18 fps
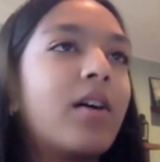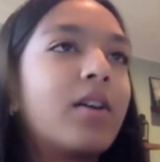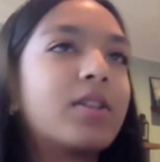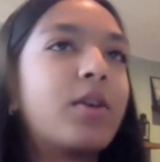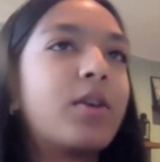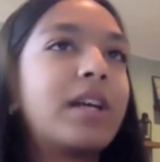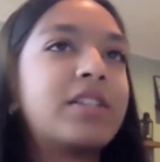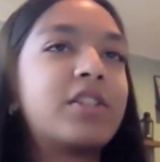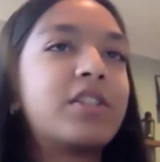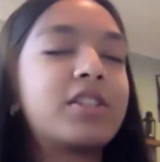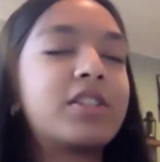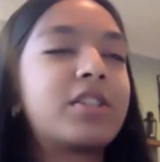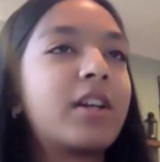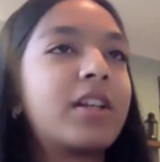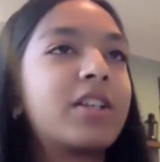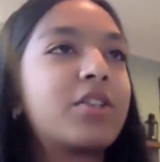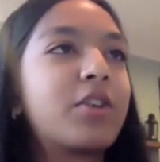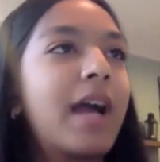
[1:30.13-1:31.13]
also I just
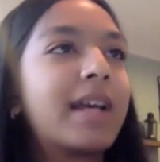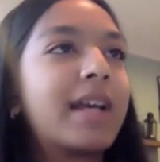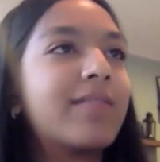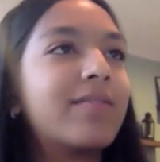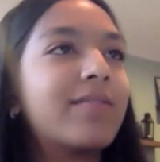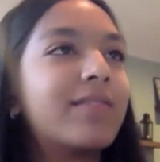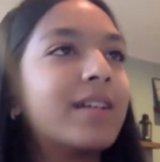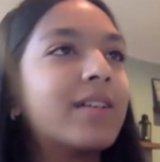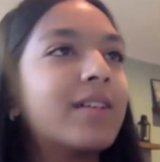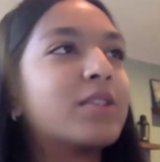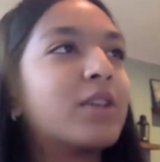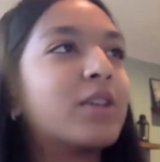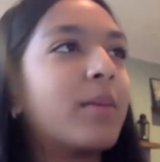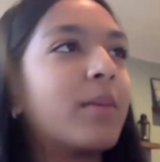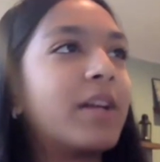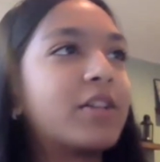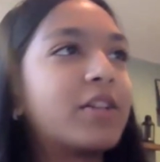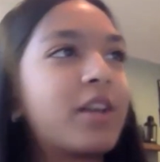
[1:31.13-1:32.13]
started track and field, so
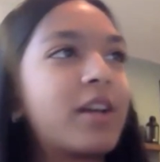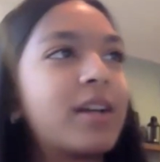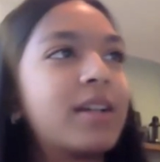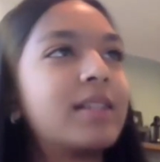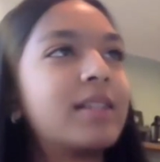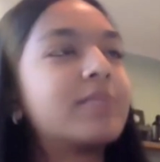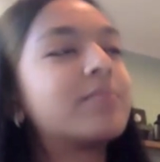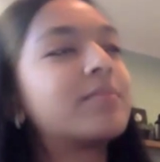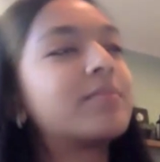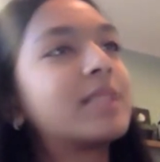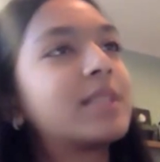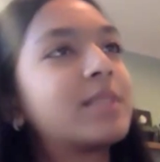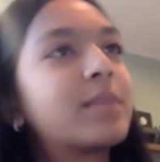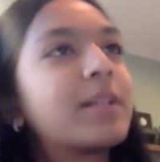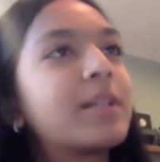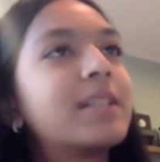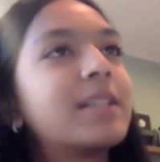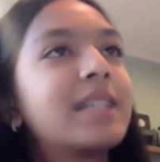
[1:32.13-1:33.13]
I might try
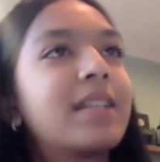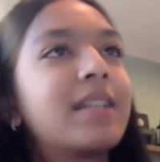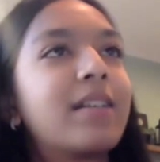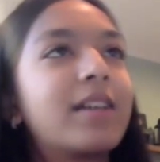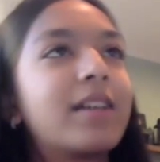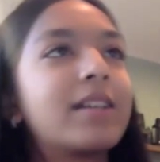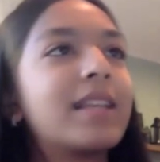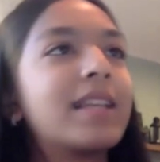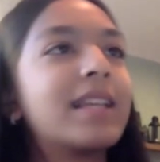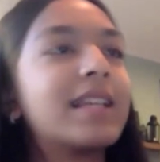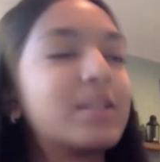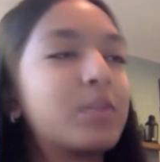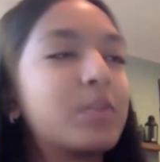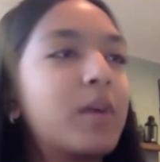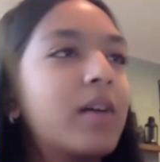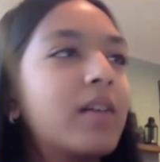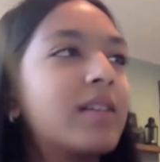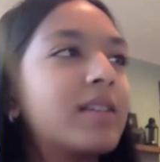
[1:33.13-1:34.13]
sprinting and hurdling as
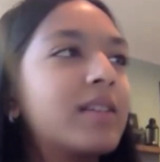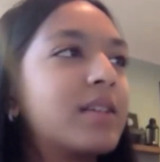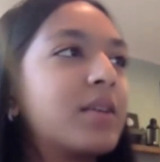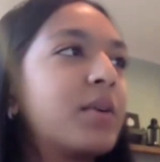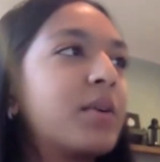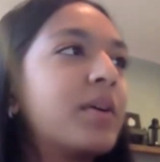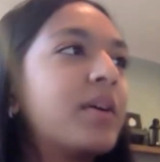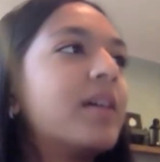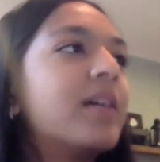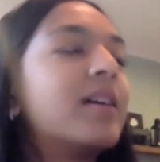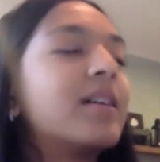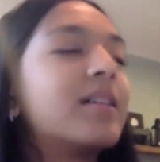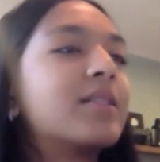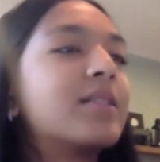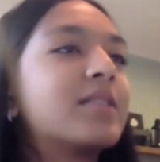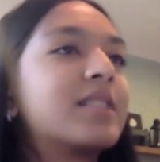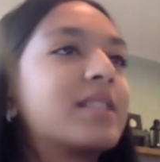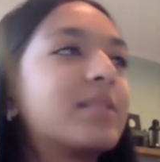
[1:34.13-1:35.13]
well. So
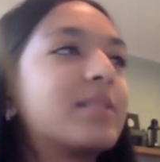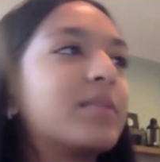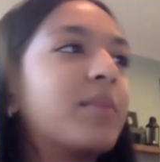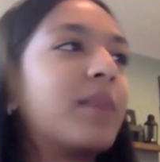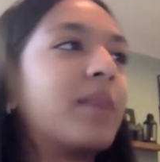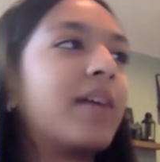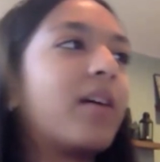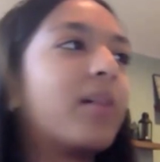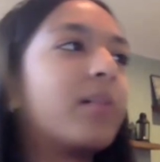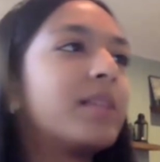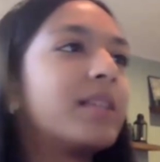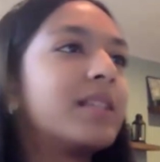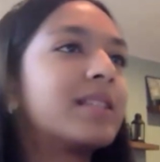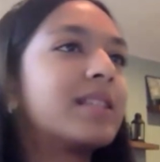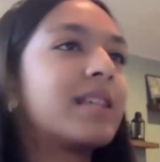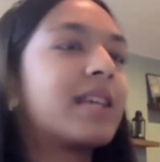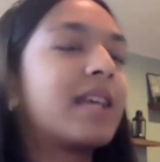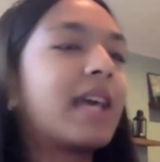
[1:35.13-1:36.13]
those are some of my
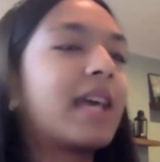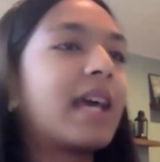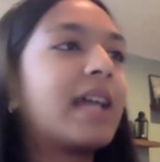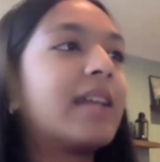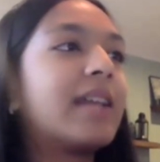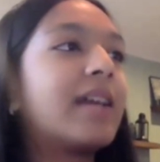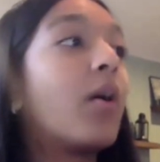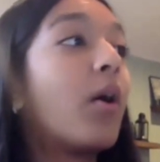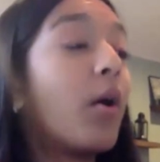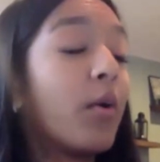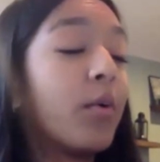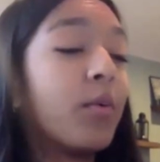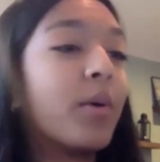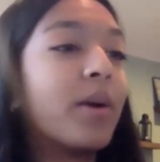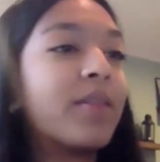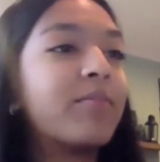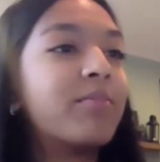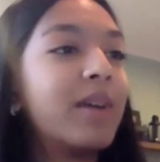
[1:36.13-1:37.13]
hobbies. And oh,
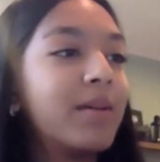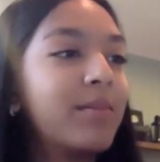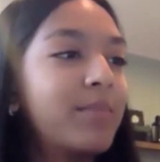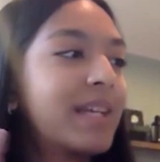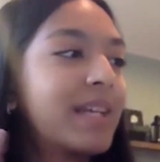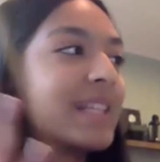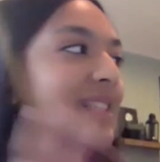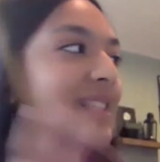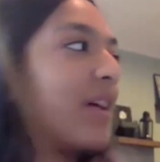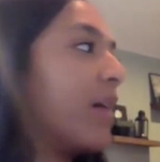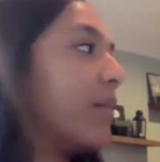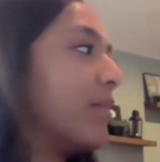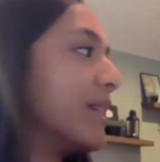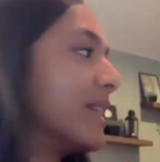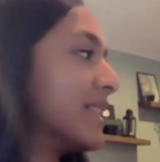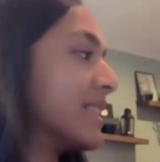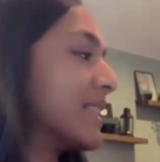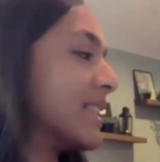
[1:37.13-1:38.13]
one of my biggest
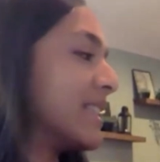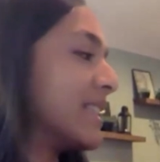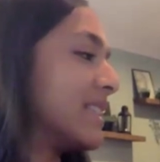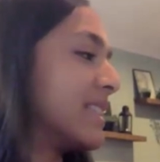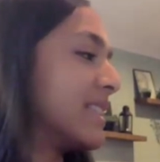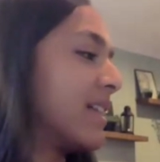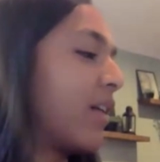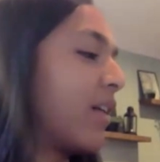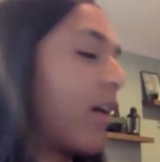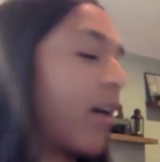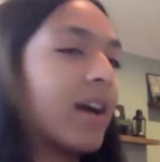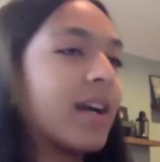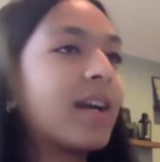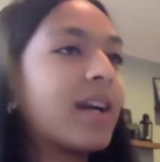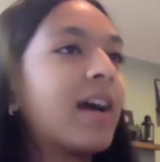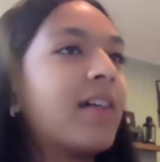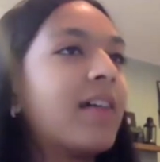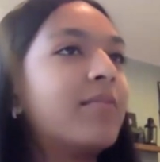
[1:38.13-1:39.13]
hobbies is
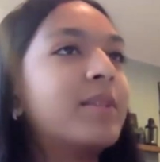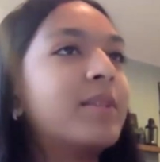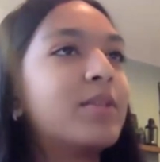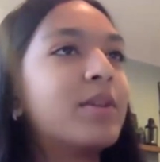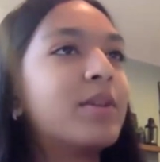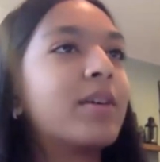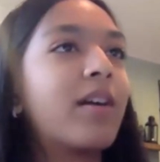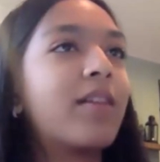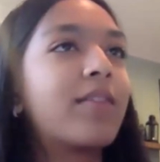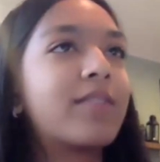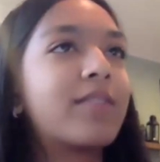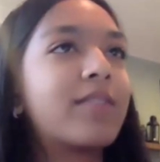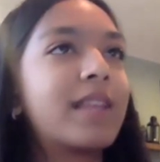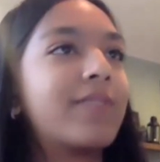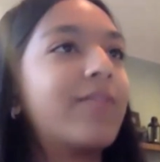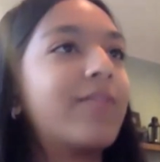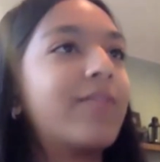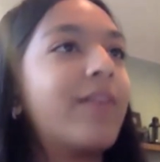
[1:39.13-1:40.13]
art. I've been doing art for
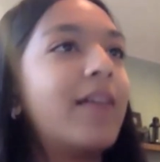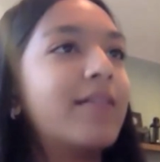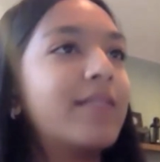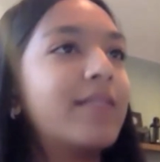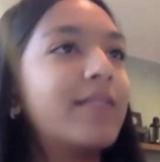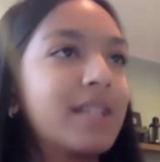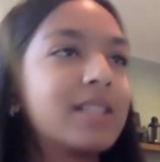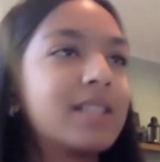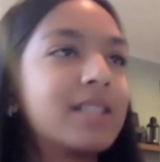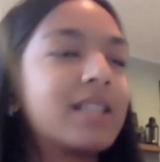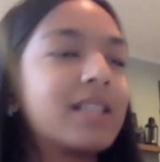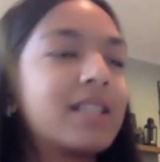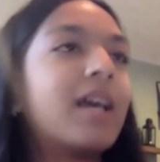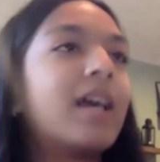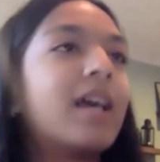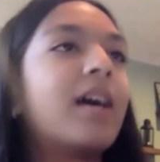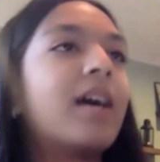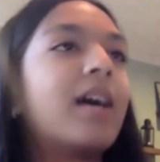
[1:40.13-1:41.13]
like 5 years.
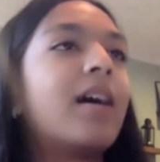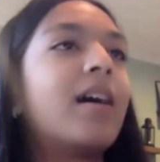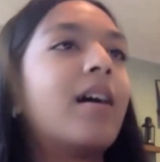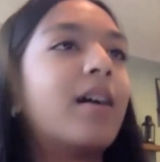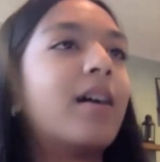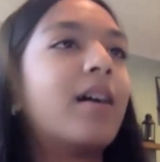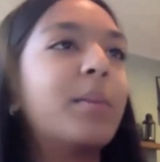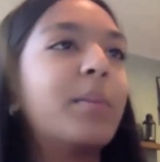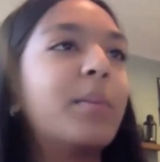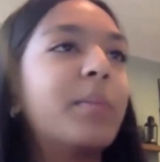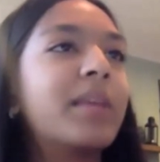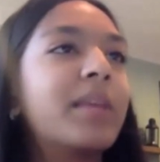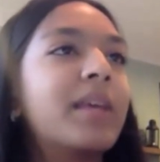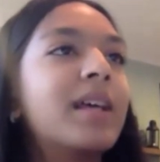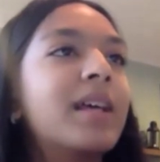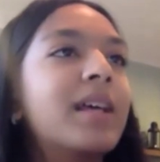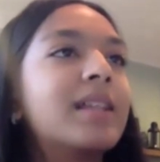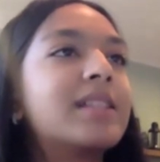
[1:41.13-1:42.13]
Um,
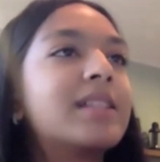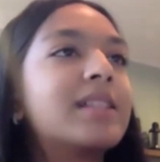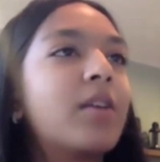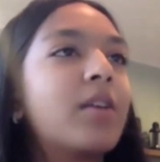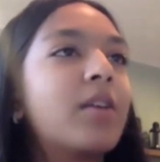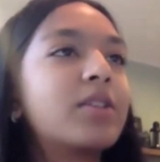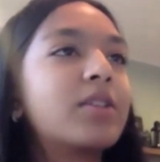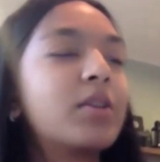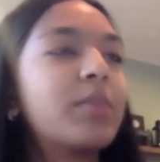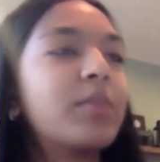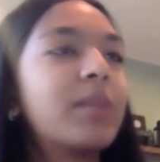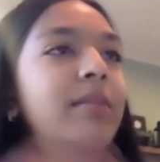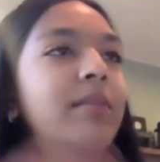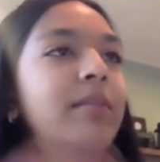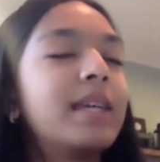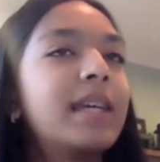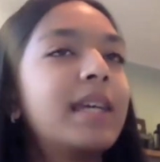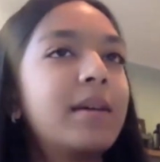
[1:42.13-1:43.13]
this also made
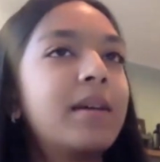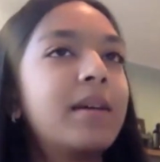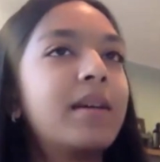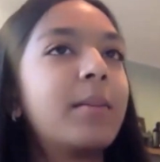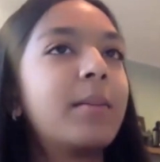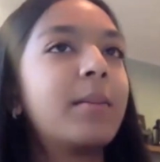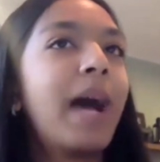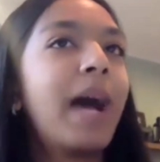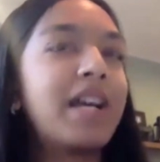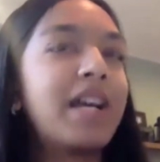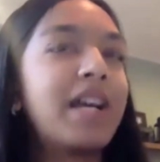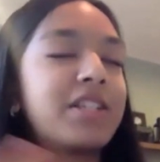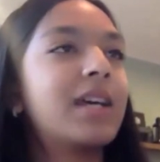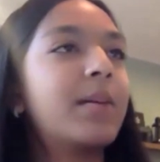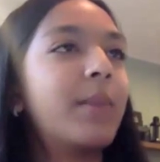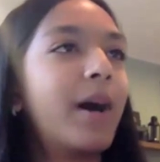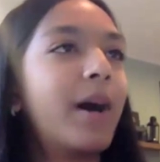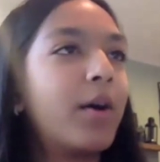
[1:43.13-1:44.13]
me
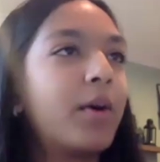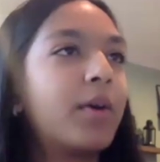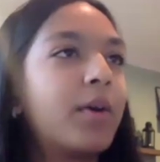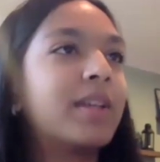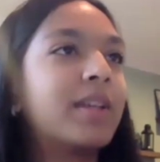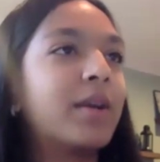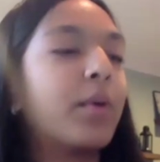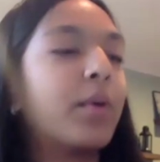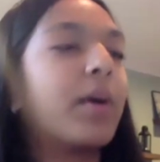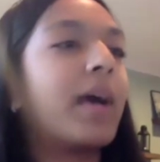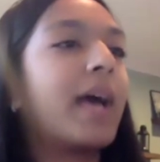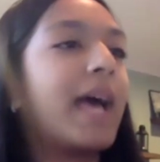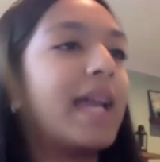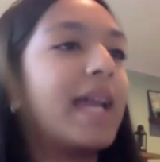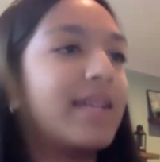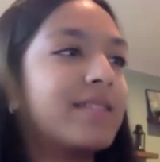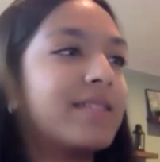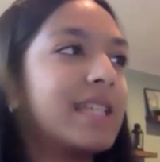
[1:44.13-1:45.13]
passionate about,
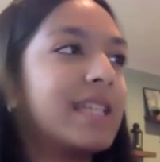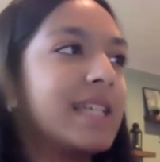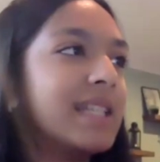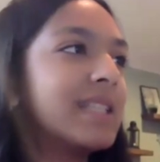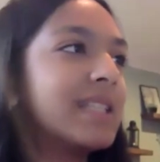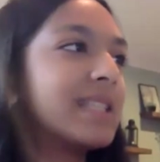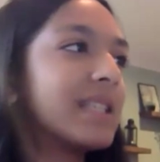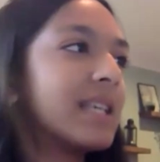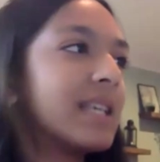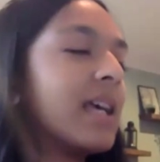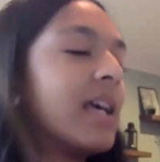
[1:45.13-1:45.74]
NFTs.